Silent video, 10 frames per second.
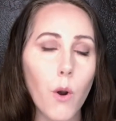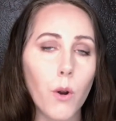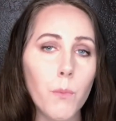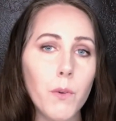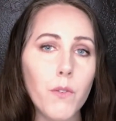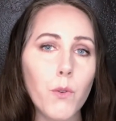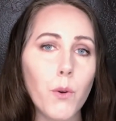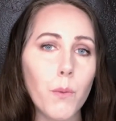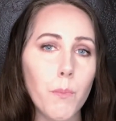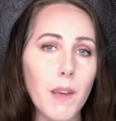or move
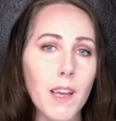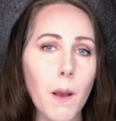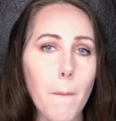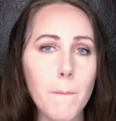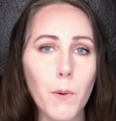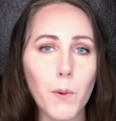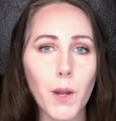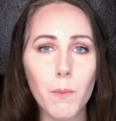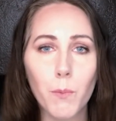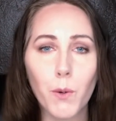toward being more
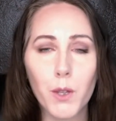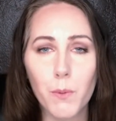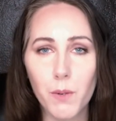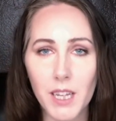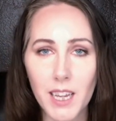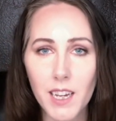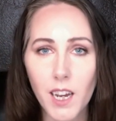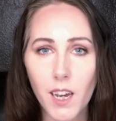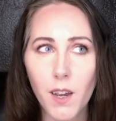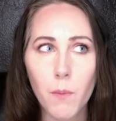and more
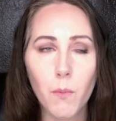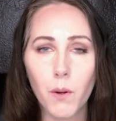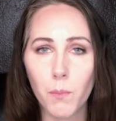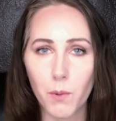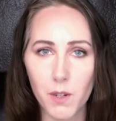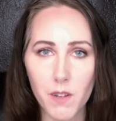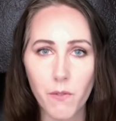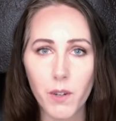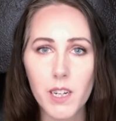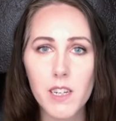unique, more and more
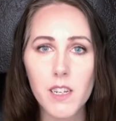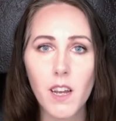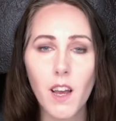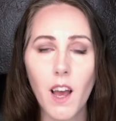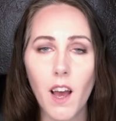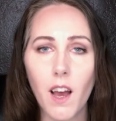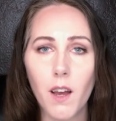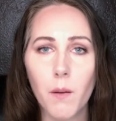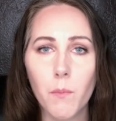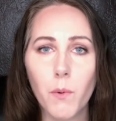different,
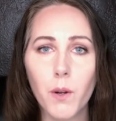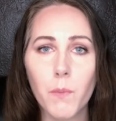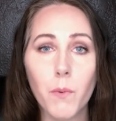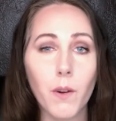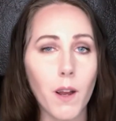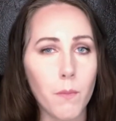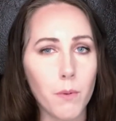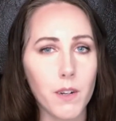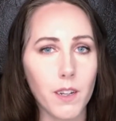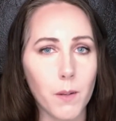more and more
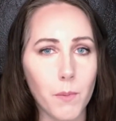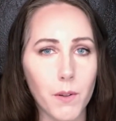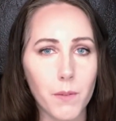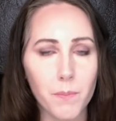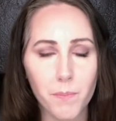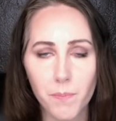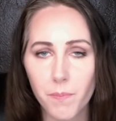unpredictable.